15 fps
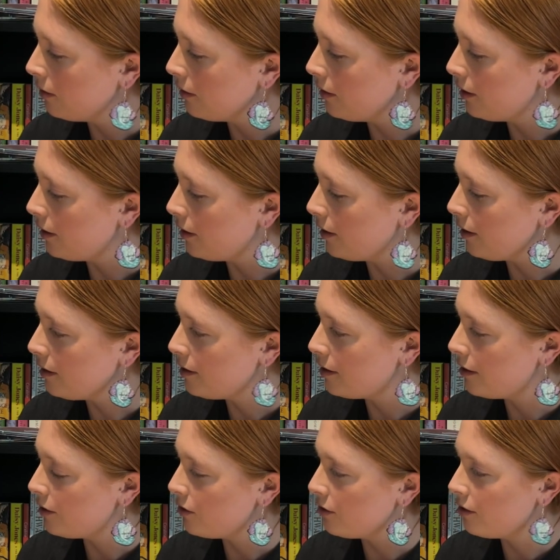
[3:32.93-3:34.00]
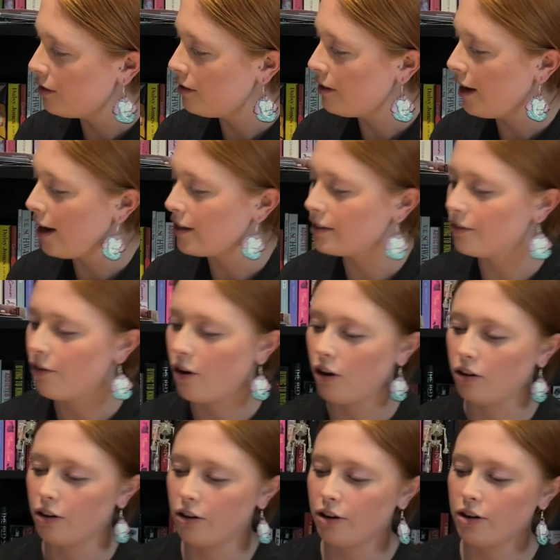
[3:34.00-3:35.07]
Yes, I do. House of
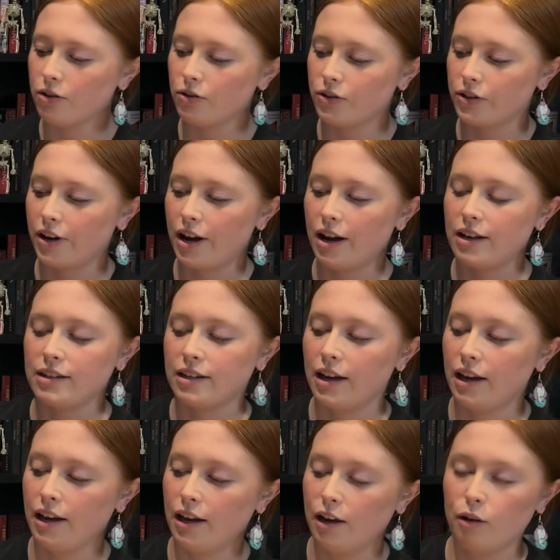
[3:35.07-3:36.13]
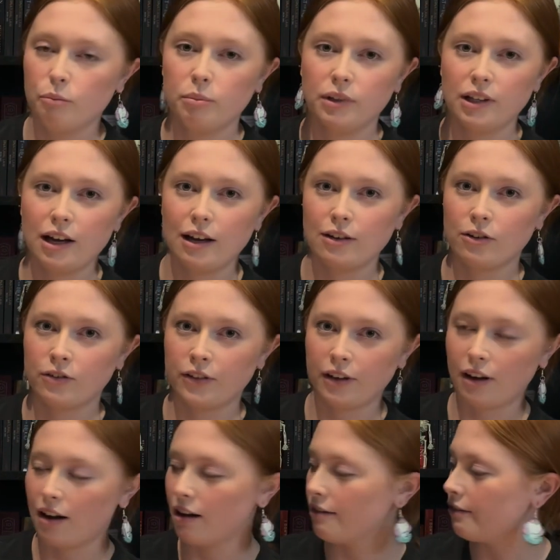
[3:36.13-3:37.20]
Hollow also has blood on the
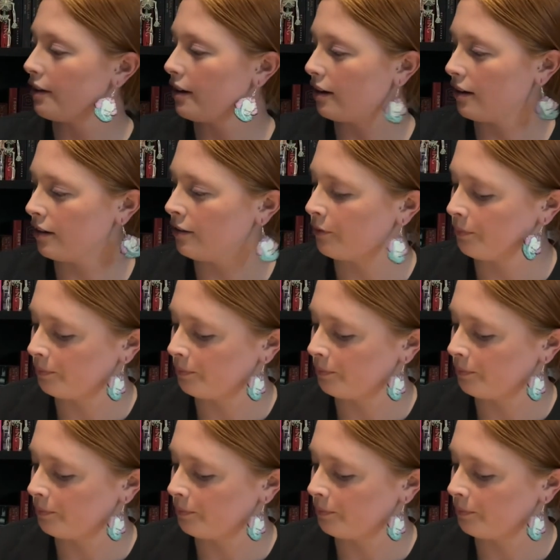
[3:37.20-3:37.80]
cover.